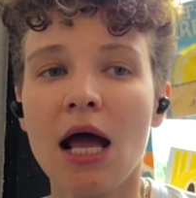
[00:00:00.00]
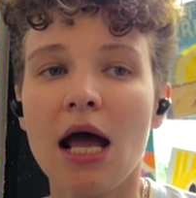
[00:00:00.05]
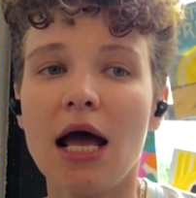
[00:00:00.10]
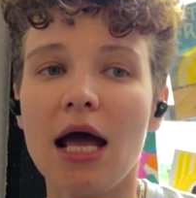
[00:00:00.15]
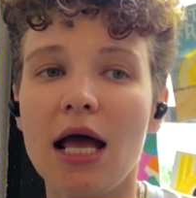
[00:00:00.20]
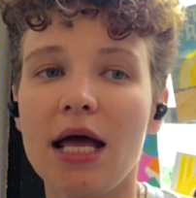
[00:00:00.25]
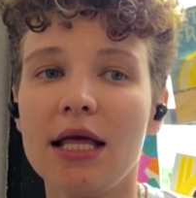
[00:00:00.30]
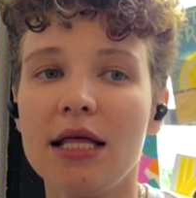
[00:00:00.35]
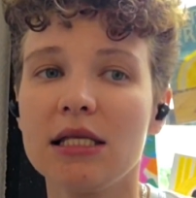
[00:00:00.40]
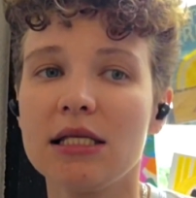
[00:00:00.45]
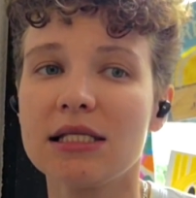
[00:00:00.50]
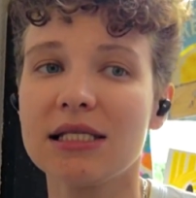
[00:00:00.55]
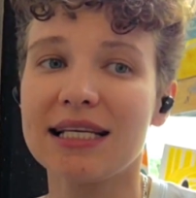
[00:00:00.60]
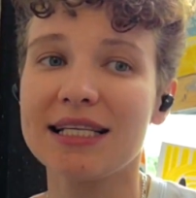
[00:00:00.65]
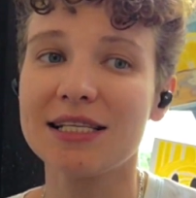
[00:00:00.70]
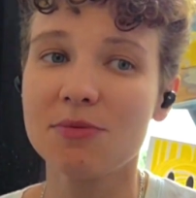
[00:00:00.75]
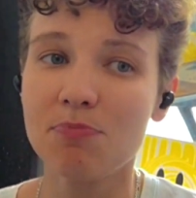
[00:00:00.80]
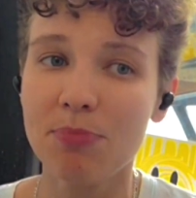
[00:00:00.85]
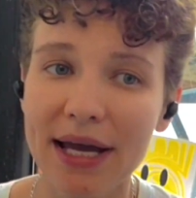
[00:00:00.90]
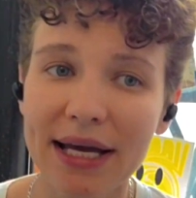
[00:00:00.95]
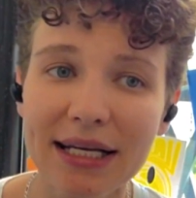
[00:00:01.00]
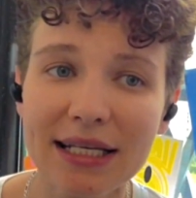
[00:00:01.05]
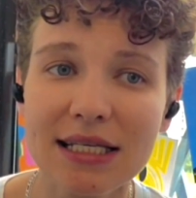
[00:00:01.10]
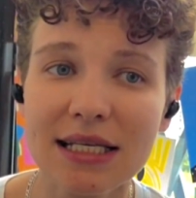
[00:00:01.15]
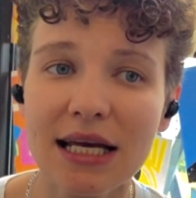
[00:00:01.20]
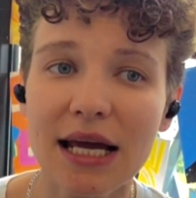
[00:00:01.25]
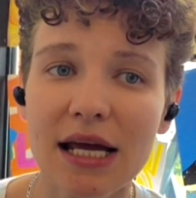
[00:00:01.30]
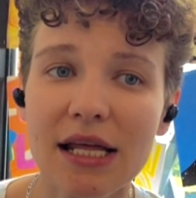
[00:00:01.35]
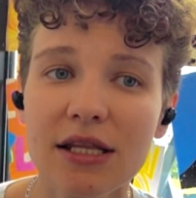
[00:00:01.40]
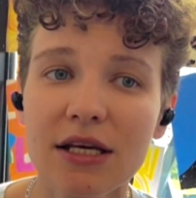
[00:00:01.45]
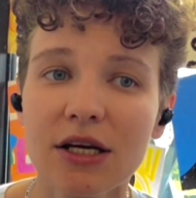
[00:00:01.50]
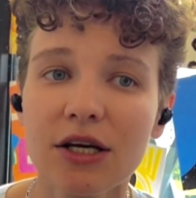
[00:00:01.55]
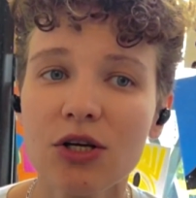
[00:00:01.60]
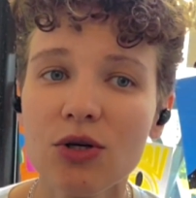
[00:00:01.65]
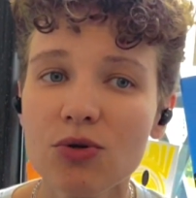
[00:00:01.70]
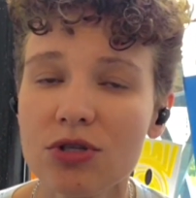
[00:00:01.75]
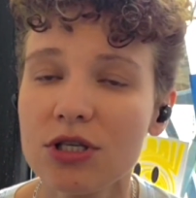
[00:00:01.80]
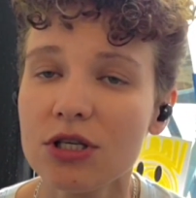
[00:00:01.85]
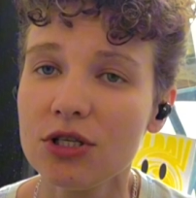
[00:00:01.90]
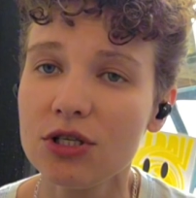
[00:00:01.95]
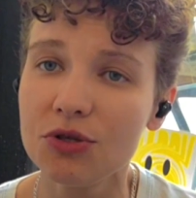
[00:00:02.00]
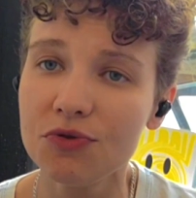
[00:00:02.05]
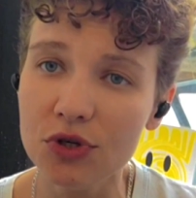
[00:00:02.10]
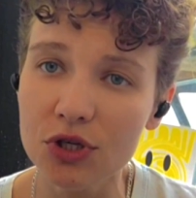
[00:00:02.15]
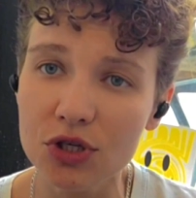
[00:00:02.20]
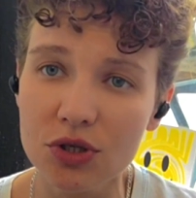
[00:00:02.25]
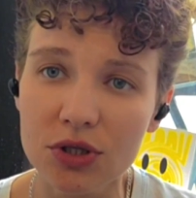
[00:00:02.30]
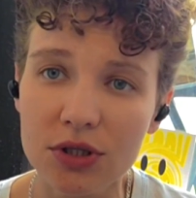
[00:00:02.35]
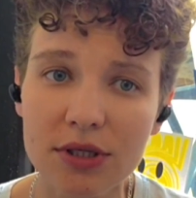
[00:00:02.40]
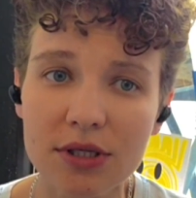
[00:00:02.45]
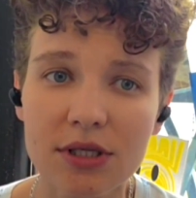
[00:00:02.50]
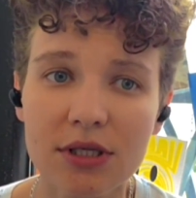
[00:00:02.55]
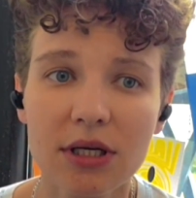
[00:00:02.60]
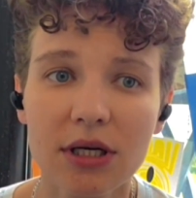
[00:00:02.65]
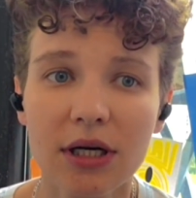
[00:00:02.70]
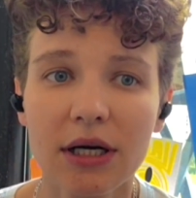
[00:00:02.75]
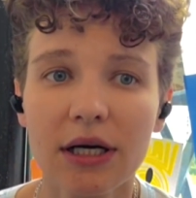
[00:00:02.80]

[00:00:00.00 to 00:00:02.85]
And suspects and accused individuals